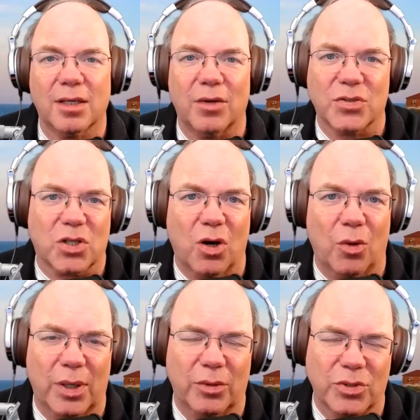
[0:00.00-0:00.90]
Give us a
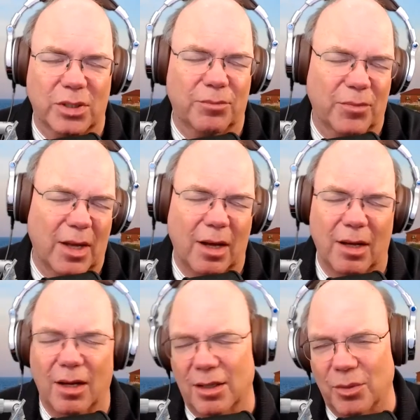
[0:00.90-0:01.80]
call, why don't you?
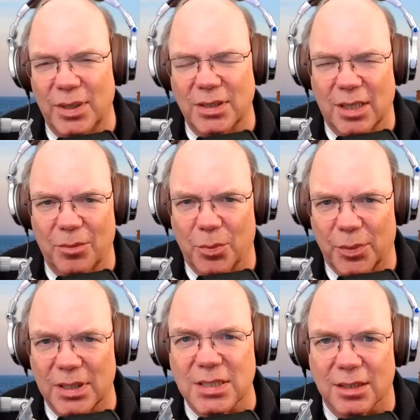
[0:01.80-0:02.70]
In the meantime,
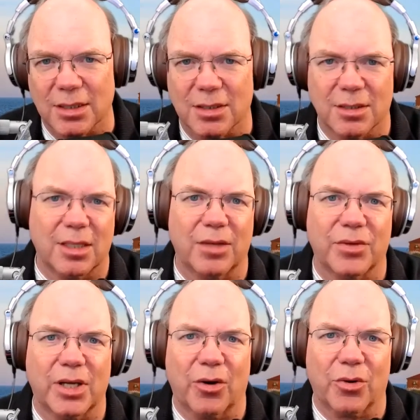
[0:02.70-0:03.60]
you've been listening to the
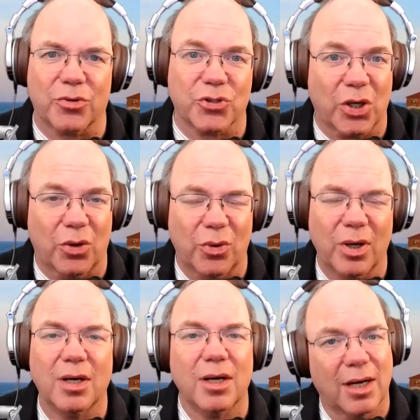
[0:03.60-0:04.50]
David Carrier
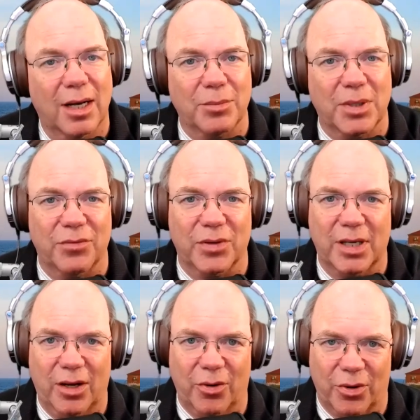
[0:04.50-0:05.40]
Show. I'm
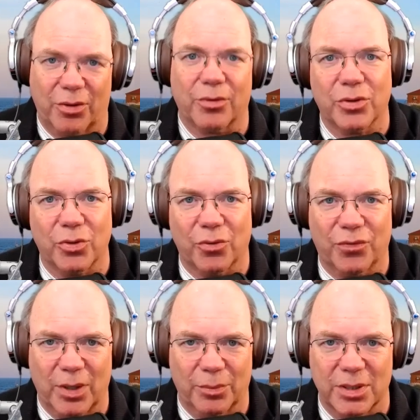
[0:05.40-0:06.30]
David Carrier, your
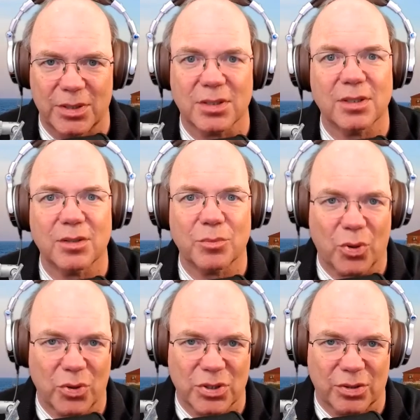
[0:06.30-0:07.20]
family's
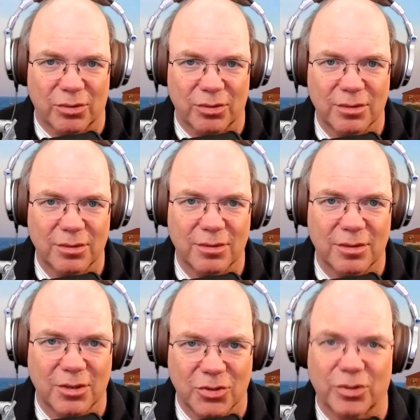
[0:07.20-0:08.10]
personal
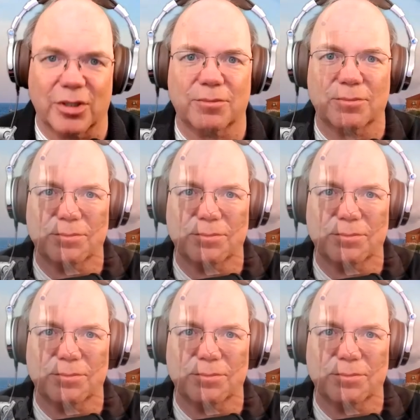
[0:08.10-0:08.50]
attorney.